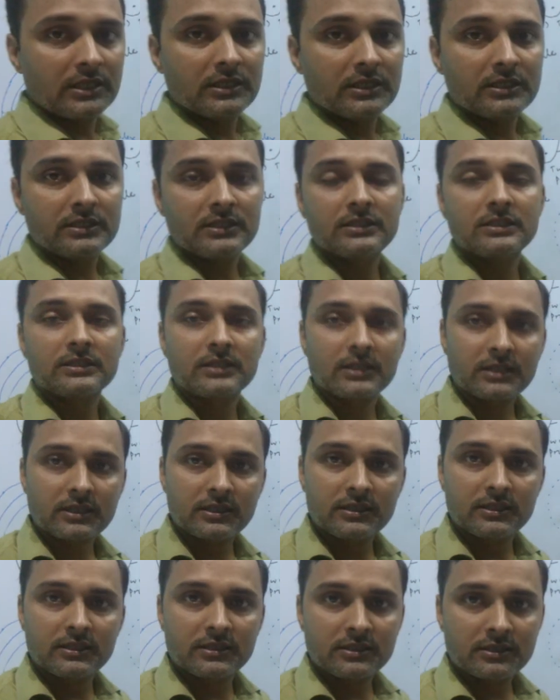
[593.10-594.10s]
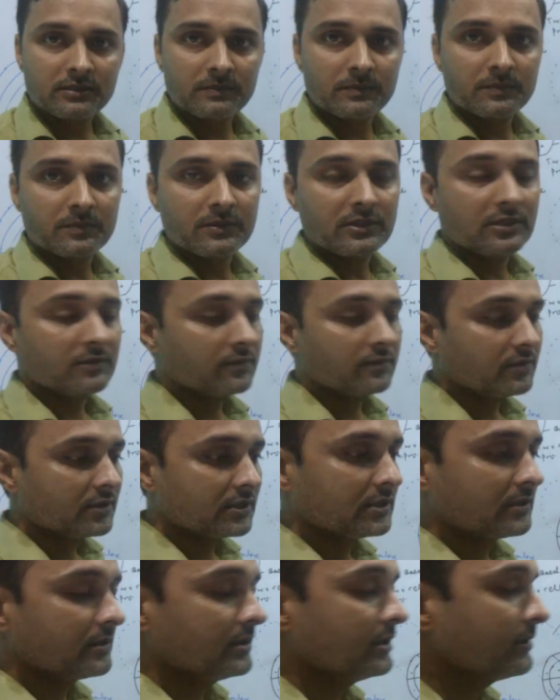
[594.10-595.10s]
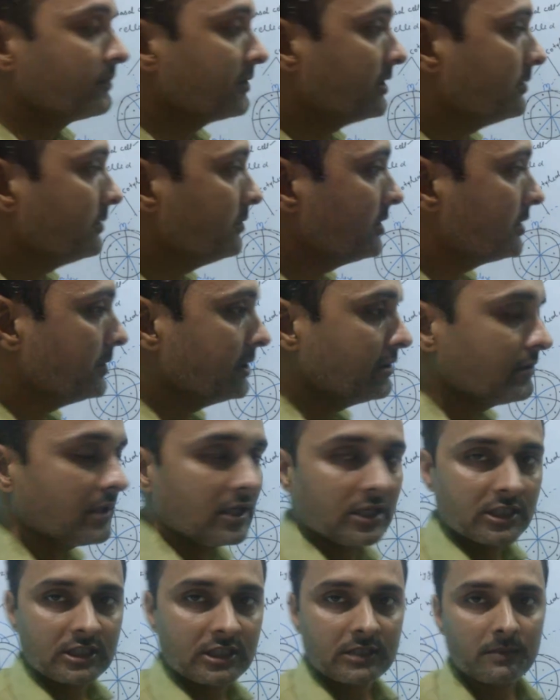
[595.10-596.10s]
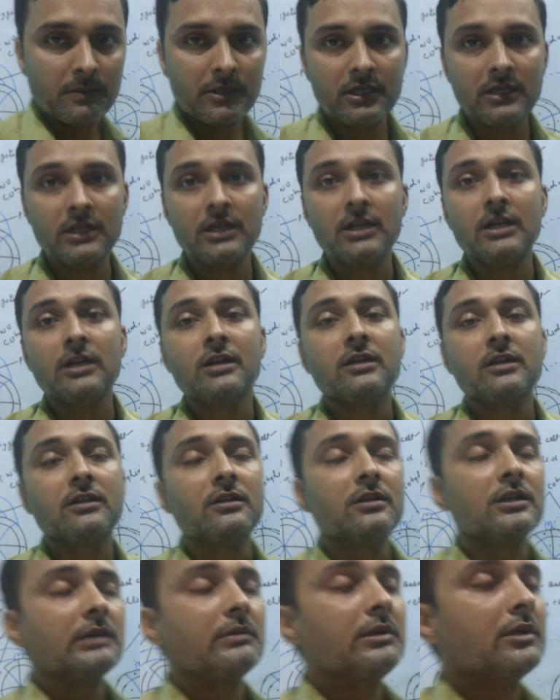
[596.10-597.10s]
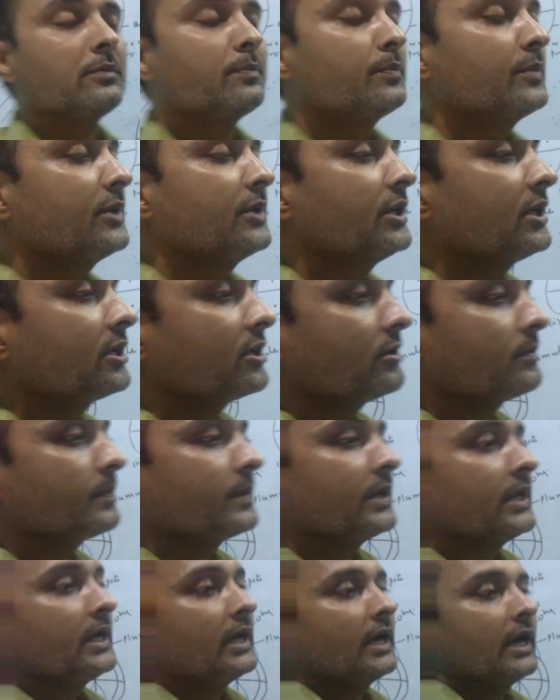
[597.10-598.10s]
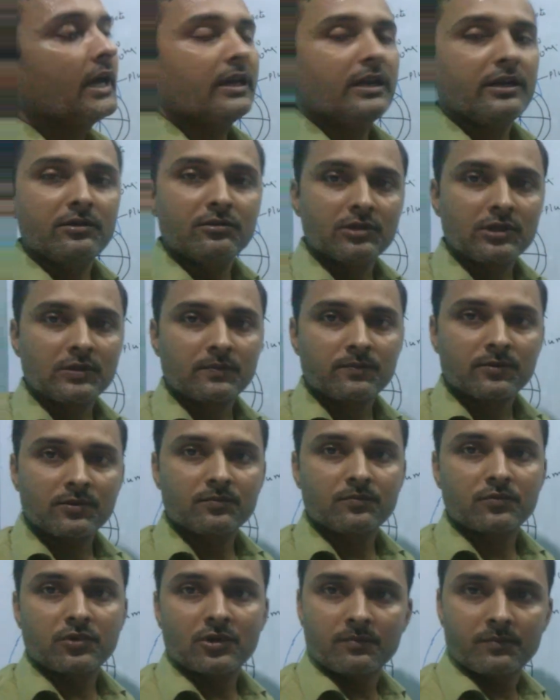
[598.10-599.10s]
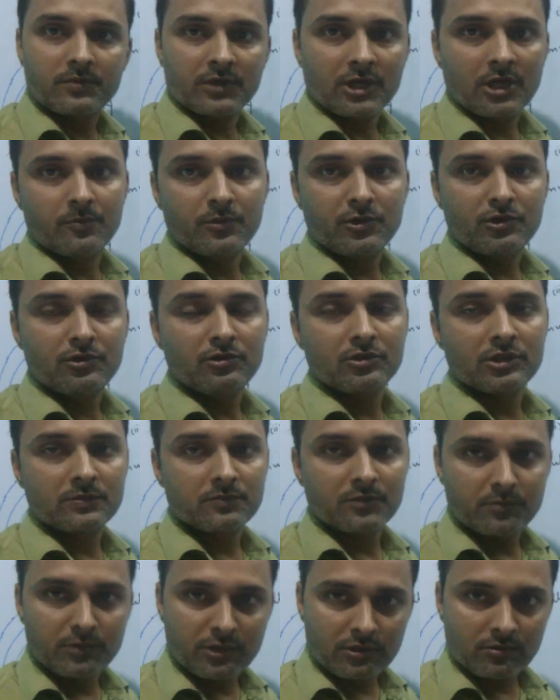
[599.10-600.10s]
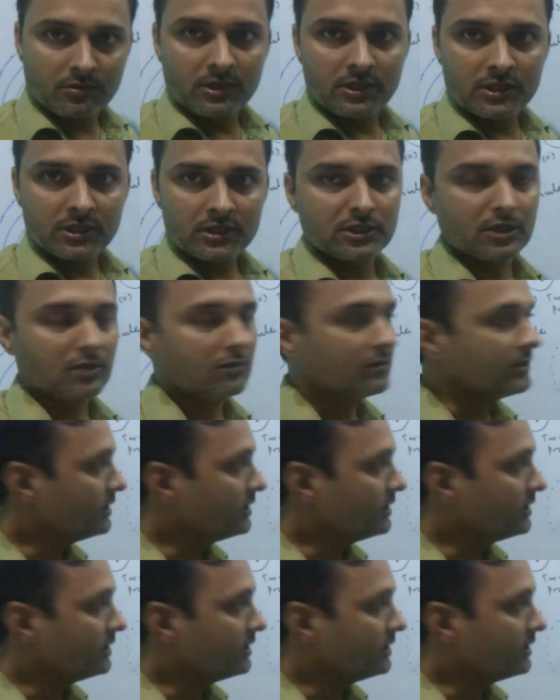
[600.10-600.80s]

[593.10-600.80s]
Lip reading: This is the second step. In the previous video I explained the development of an endosperm from primary endosperm nucleus. Now in